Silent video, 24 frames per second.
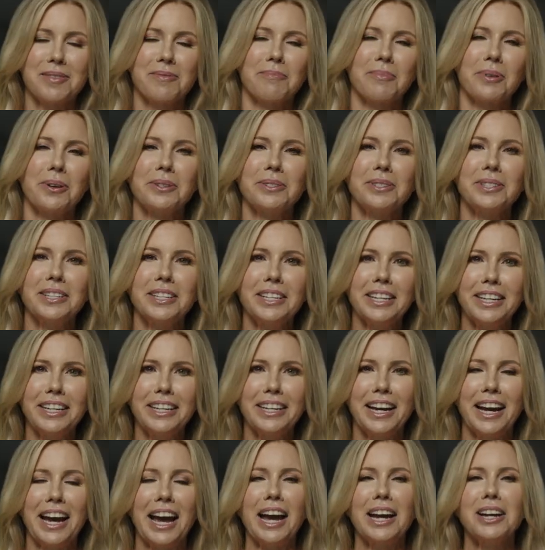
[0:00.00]

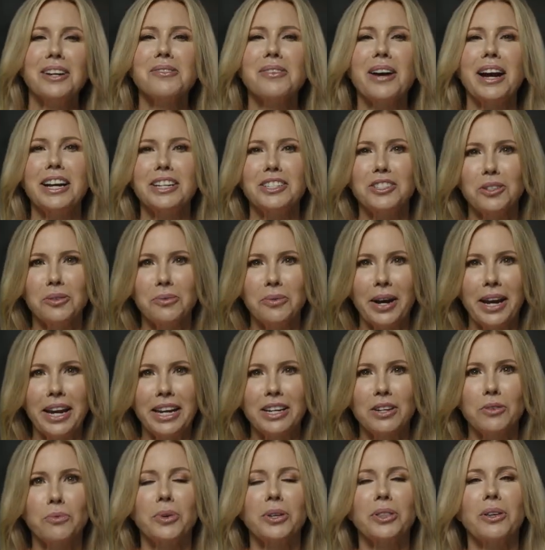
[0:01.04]
Personally, I
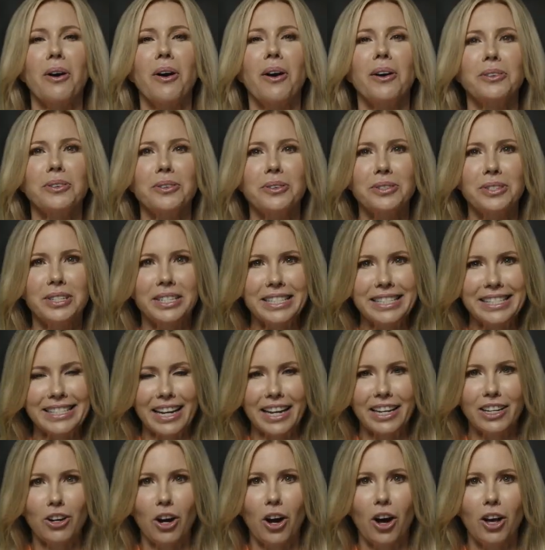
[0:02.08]
graduated with honors in
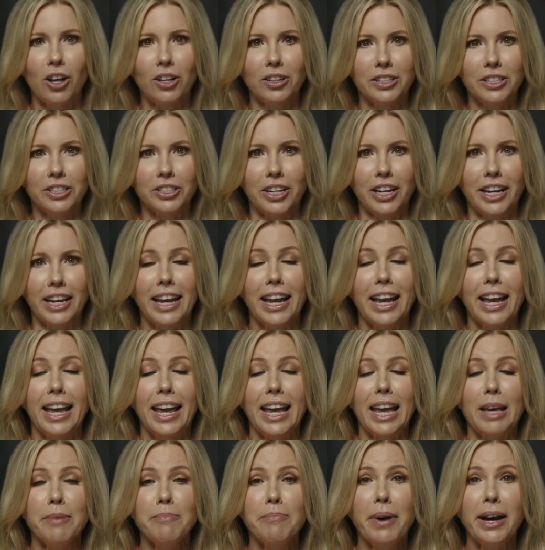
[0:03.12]
psychology,
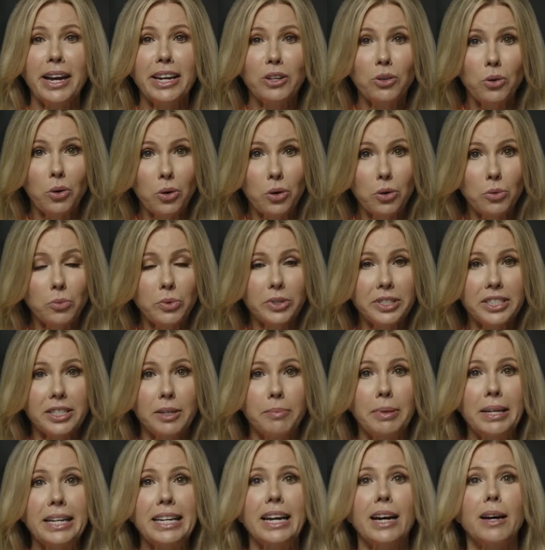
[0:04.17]
and my goal was to
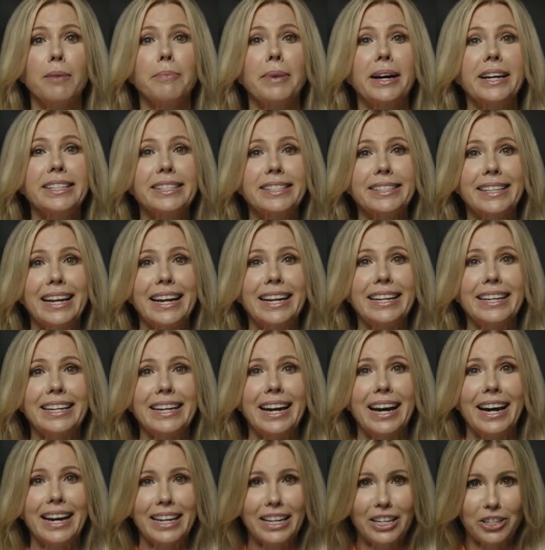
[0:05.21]
become a
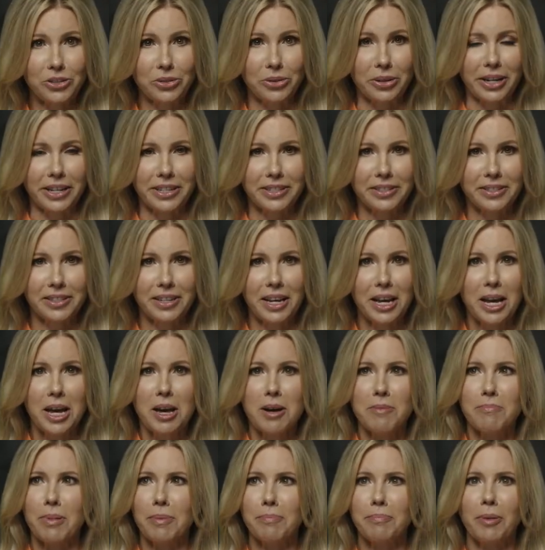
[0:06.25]
psychiatrist.
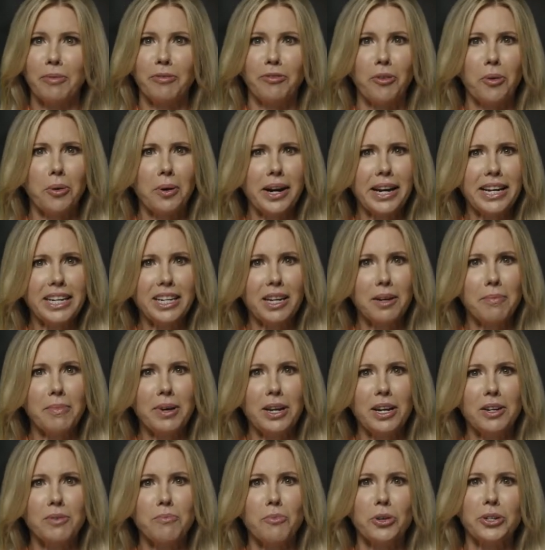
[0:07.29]
But before I
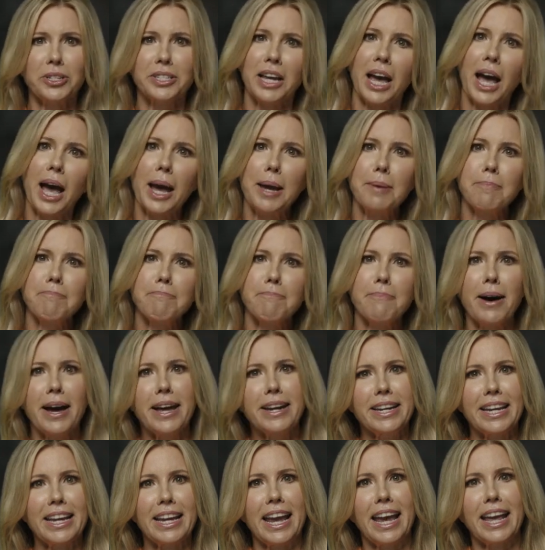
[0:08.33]
committed more time,
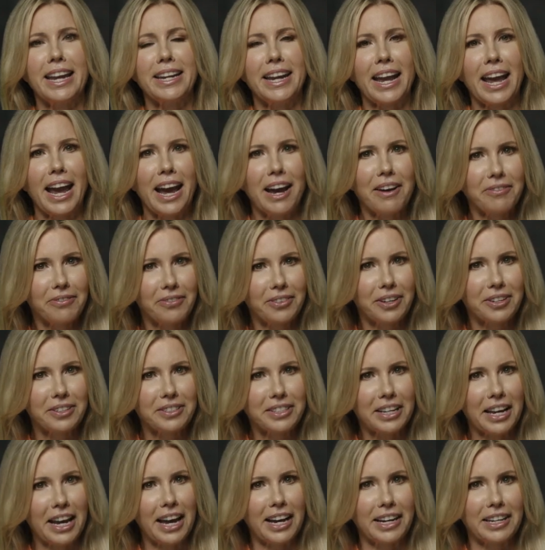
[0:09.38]
money, and effort
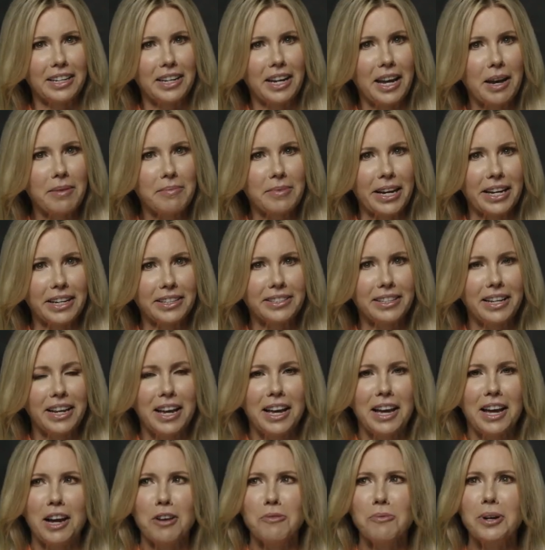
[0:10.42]
to academics,
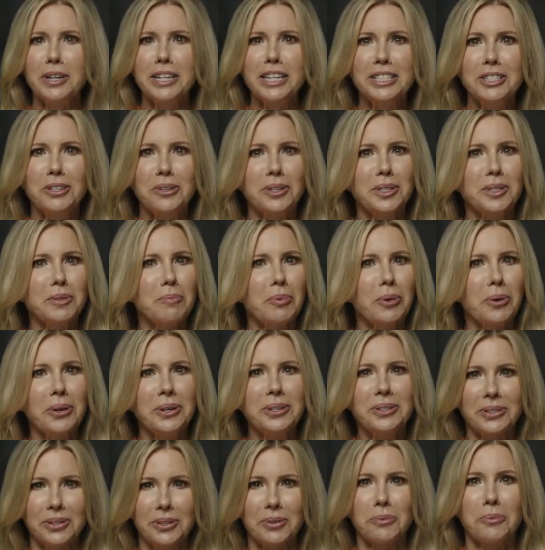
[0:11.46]
I wanted to
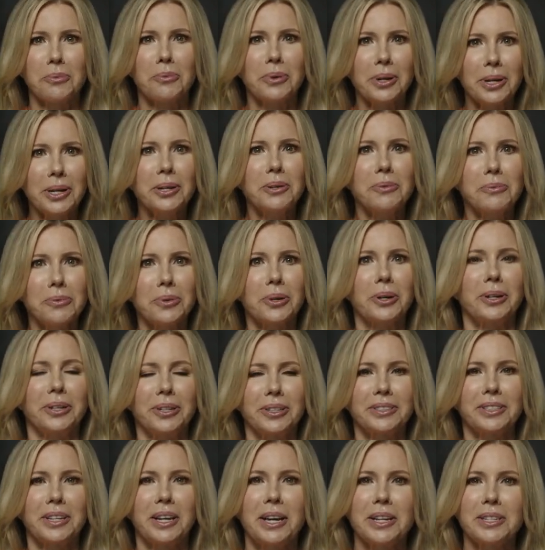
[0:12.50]
experience the real
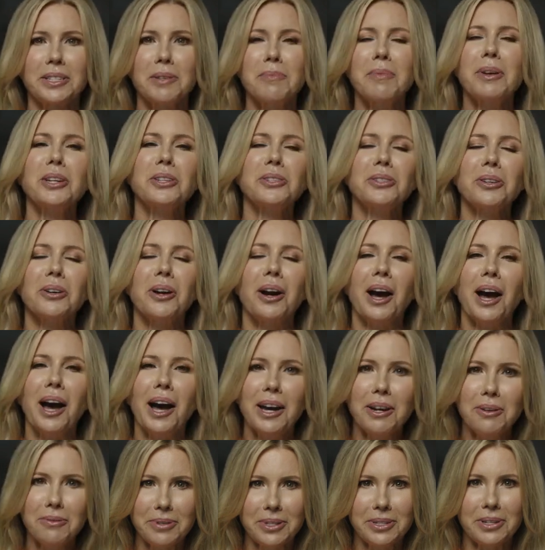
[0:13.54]
world to make sure
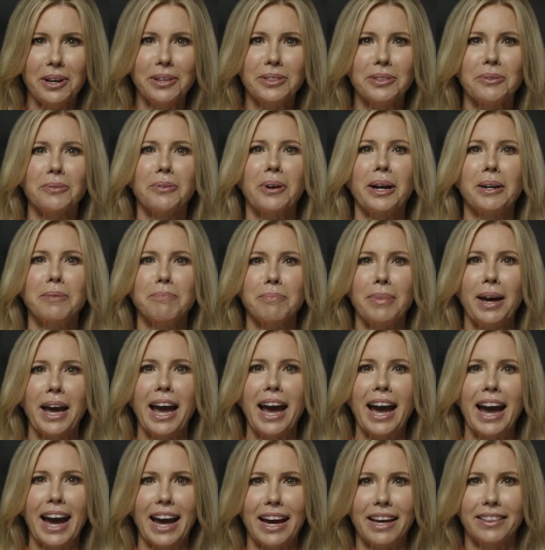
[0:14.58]
I was on the right
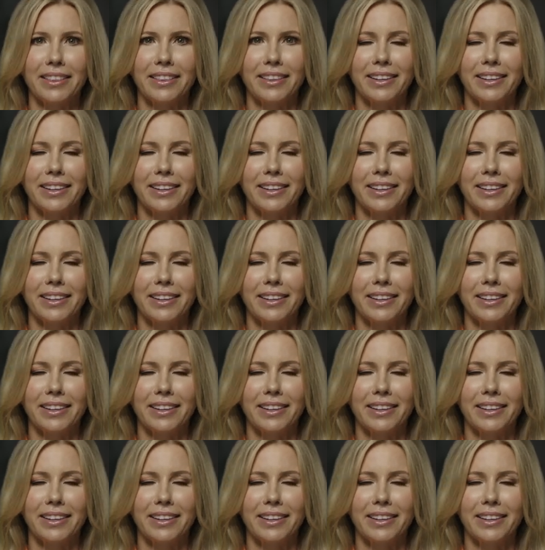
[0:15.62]
path.